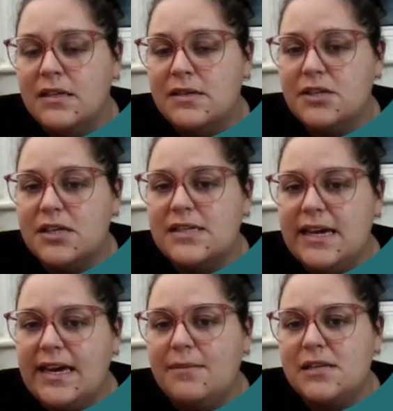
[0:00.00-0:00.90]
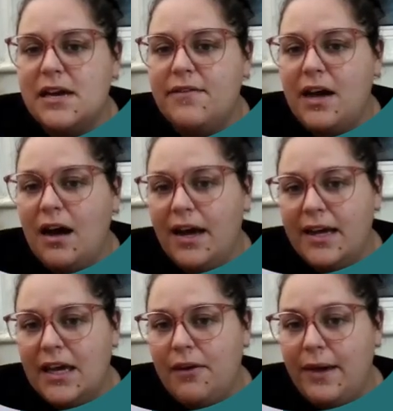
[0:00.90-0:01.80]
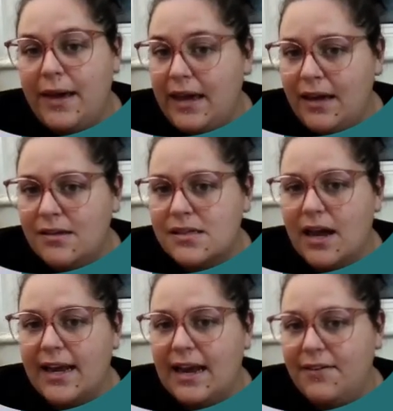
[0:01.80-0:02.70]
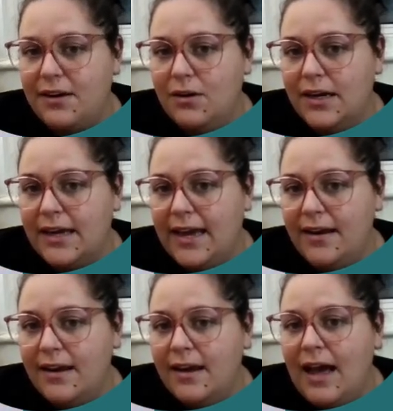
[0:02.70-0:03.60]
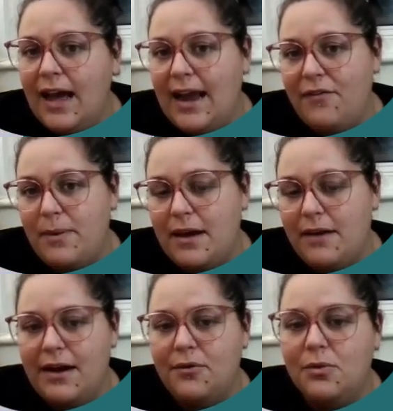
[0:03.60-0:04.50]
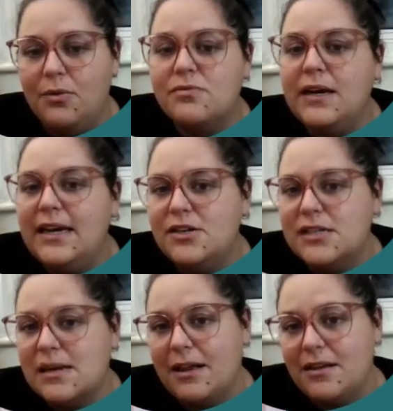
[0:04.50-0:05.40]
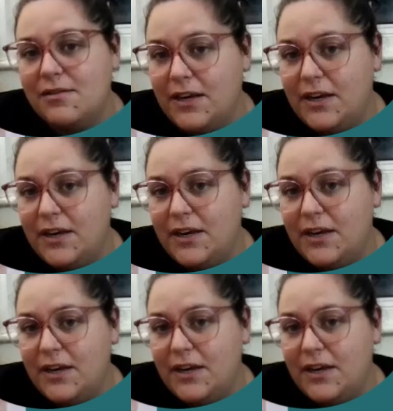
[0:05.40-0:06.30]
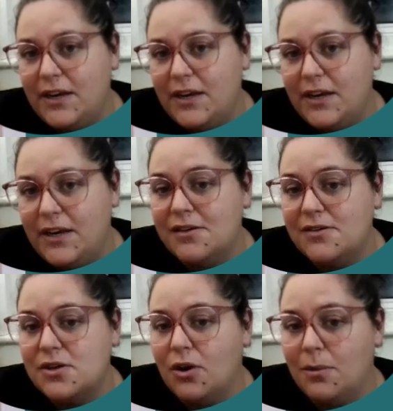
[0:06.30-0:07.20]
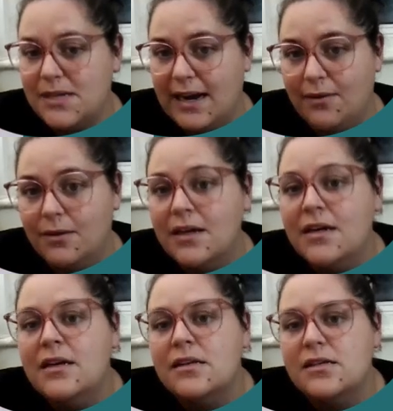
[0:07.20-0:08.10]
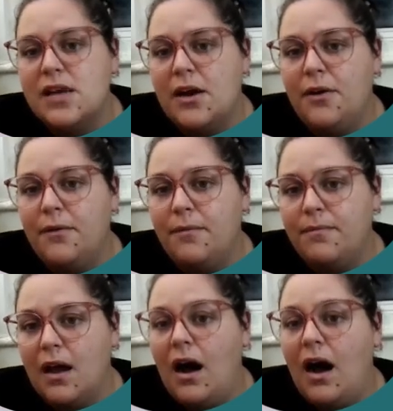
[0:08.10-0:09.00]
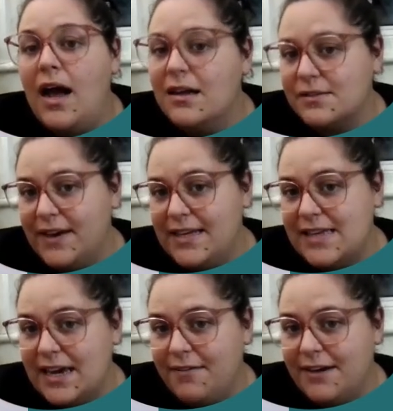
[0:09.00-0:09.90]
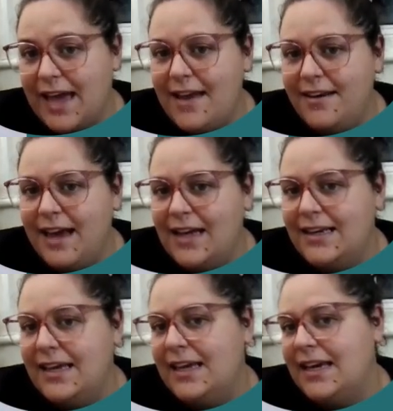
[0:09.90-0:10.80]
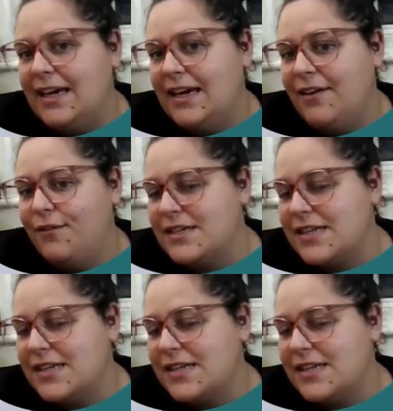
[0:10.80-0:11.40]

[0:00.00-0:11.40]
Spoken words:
So as you can see, he comes over, I cue ear so that I can have a little look in and have a peer around. What's really interesting about this video is he actually goes to opt out. So I ask for his ear again and he, for a